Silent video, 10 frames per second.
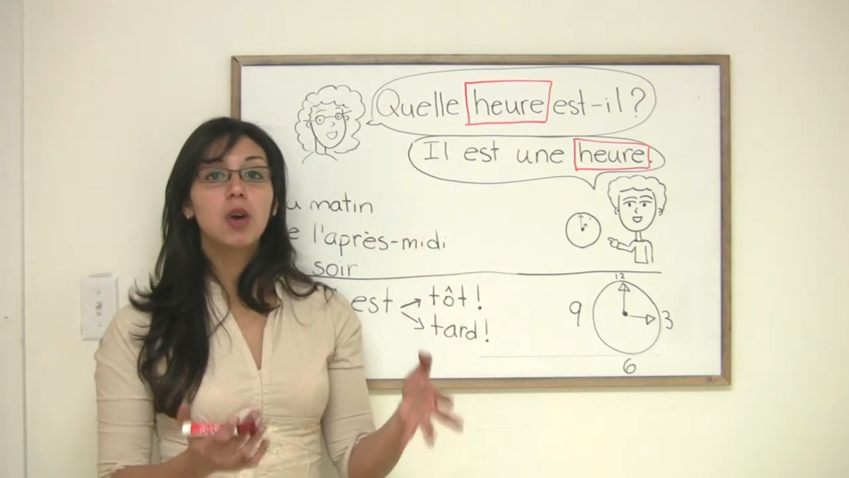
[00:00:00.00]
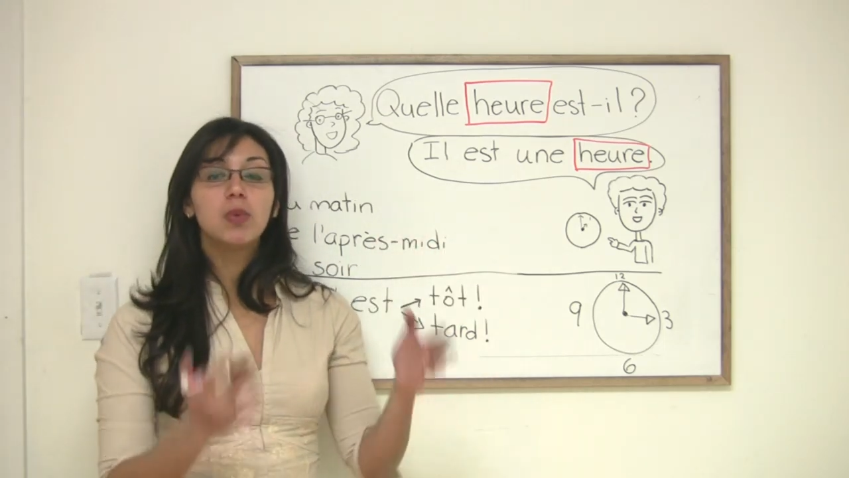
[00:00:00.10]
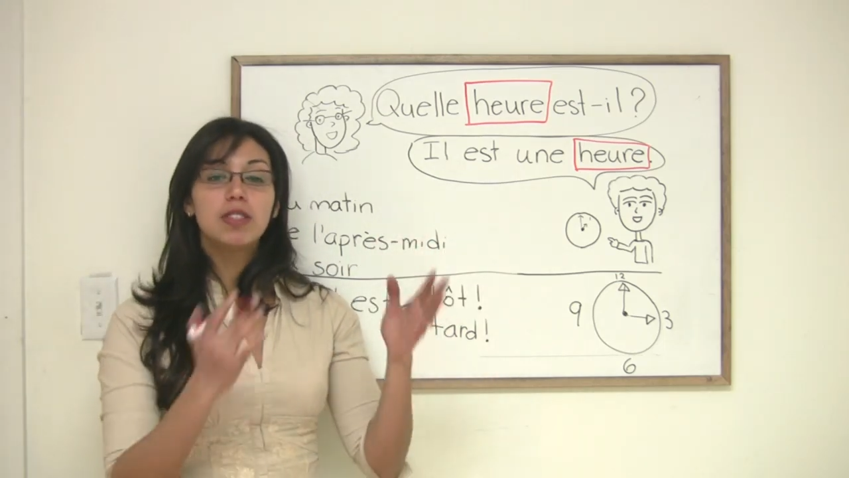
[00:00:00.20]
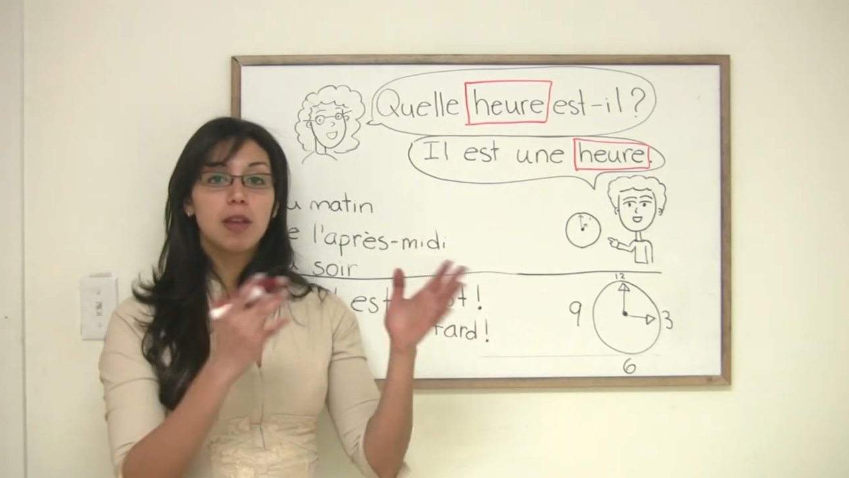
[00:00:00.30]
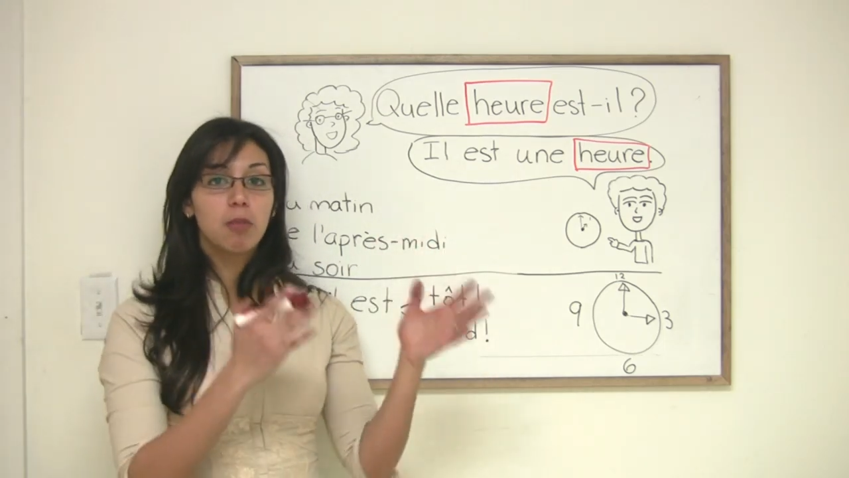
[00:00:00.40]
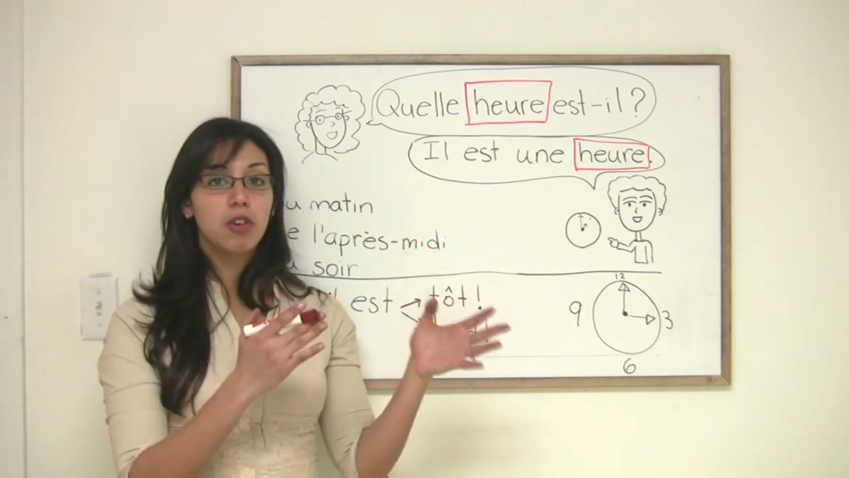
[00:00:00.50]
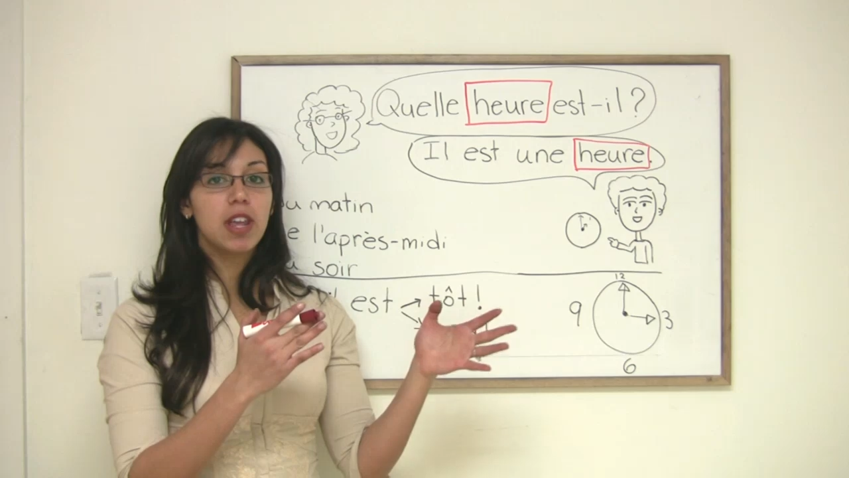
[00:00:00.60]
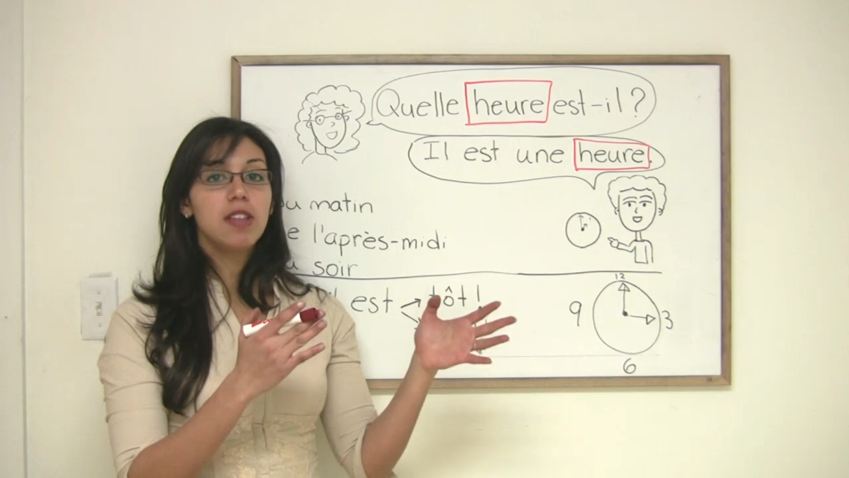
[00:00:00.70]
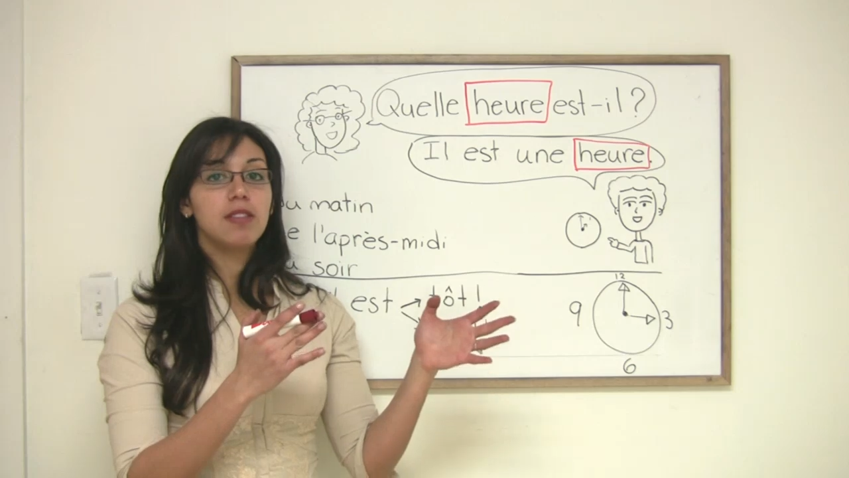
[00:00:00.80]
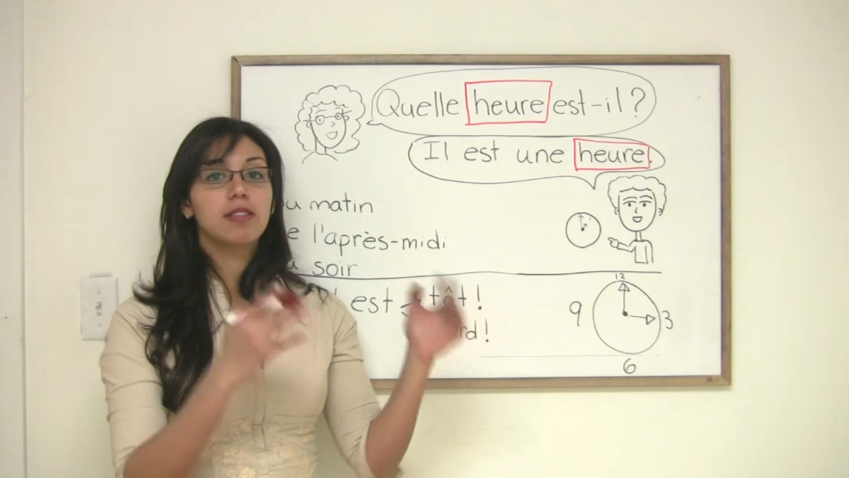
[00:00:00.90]
We say
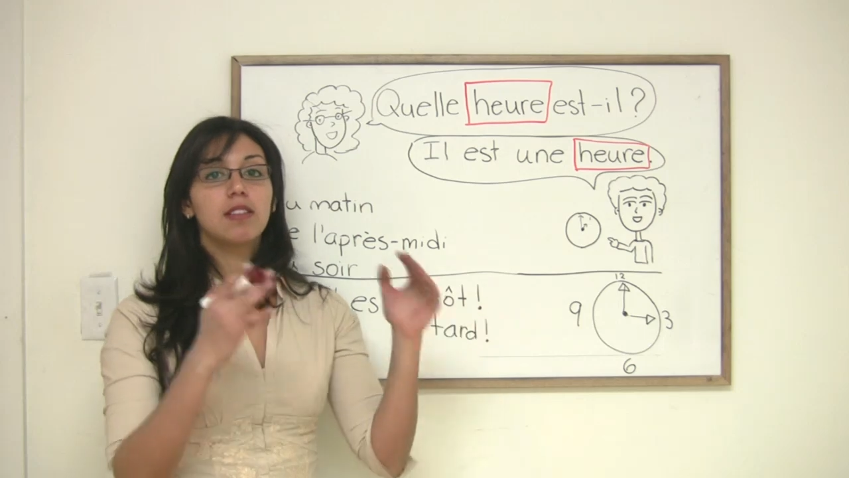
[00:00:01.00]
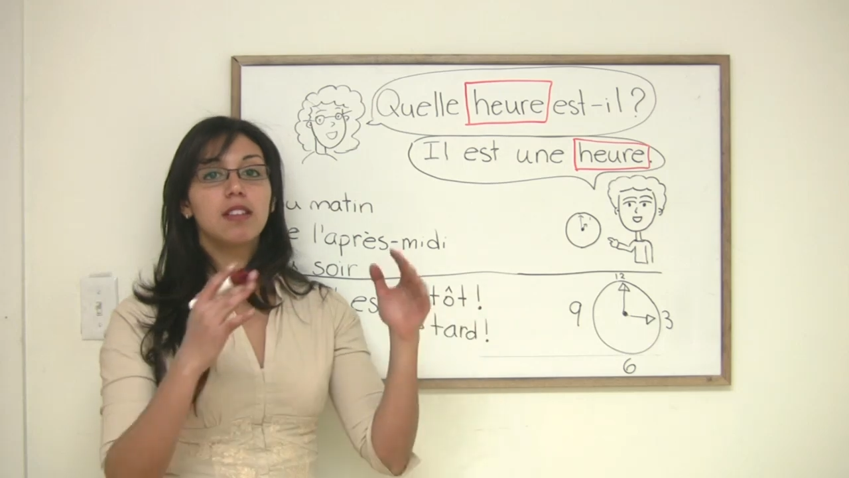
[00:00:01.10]
morning,